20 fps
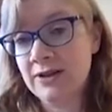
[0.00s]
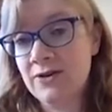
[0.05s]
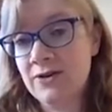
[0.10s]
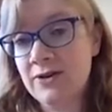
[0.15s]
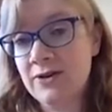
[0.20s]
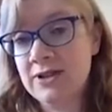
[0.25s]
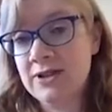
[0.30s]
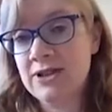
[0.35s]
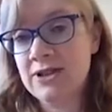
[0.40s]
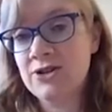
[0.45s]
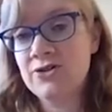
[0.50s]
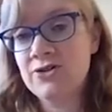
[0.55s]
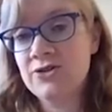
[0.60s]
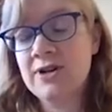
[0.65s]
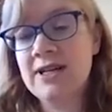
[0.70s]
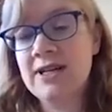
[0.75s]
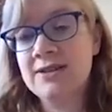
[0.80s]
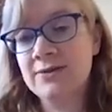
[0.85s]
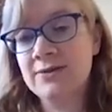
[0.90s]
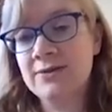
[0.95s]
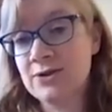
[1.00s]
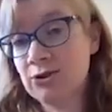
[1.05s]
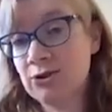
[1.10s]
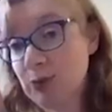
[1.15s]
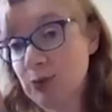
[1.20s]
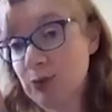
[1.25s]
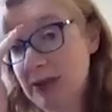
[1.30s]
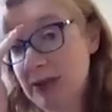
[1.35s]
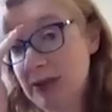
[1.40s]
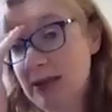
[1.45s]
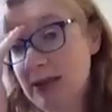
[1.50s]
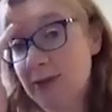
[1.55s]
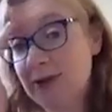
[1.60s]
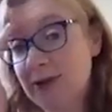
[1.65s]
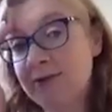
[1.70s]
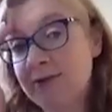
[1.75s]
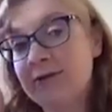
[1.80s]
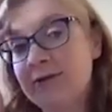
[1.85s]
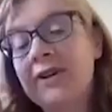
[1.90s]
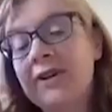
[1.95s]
cord injury, so it's going to be adapted for